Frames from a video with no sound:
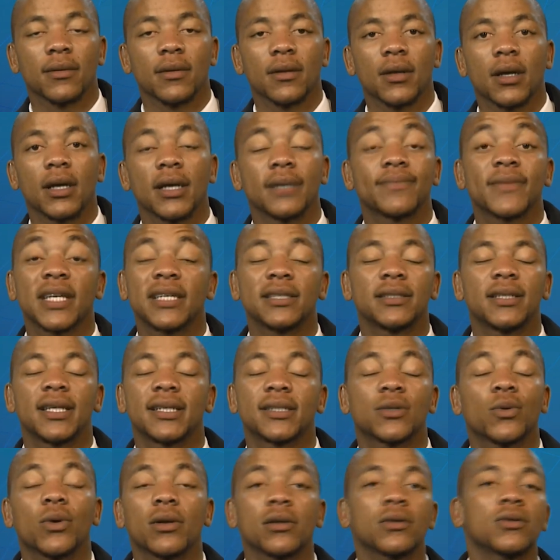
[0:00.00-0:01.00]
uh, the
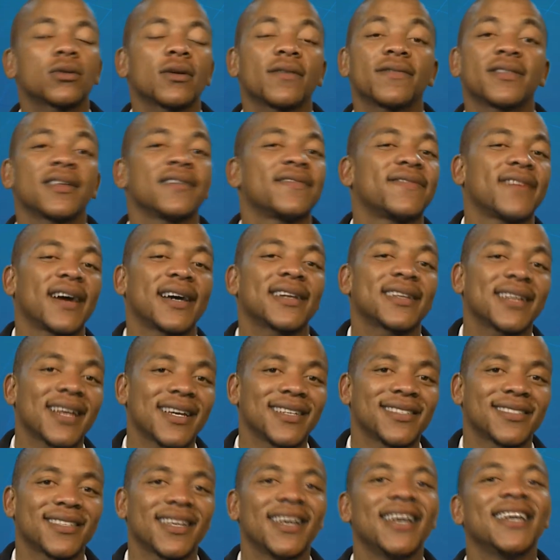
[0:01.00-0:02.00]
square root of the
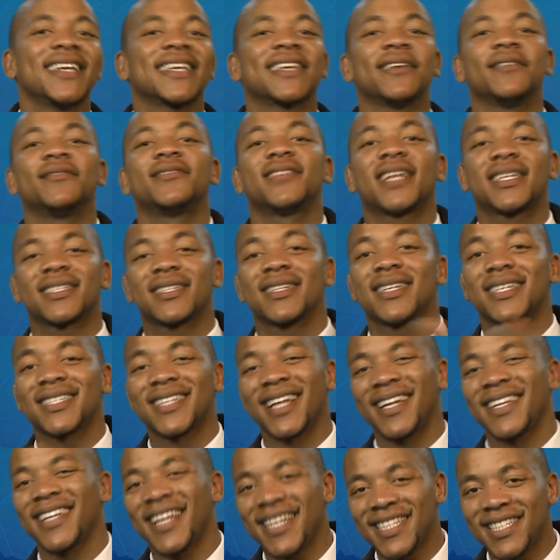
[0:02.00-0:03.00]
variance gives us the
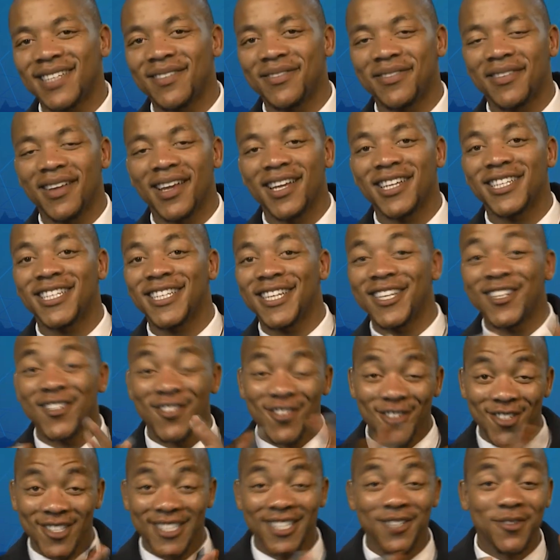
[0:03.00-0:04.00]
standard deviation.
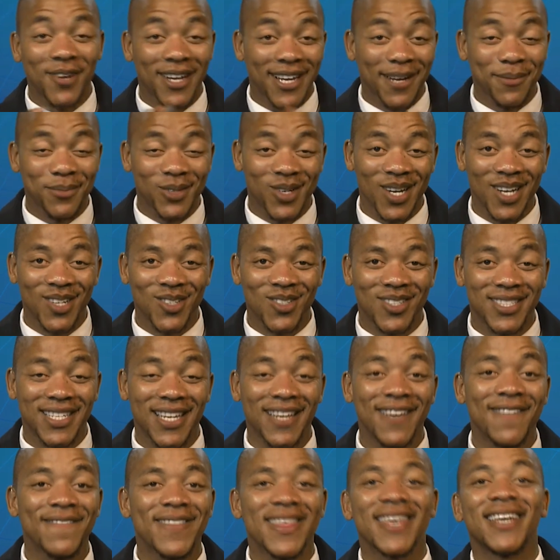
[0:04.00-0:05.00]
You see what I'm trying to
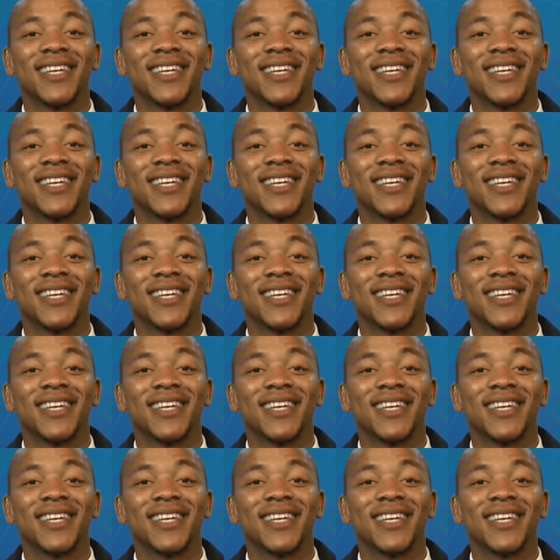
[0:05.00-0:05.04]
say?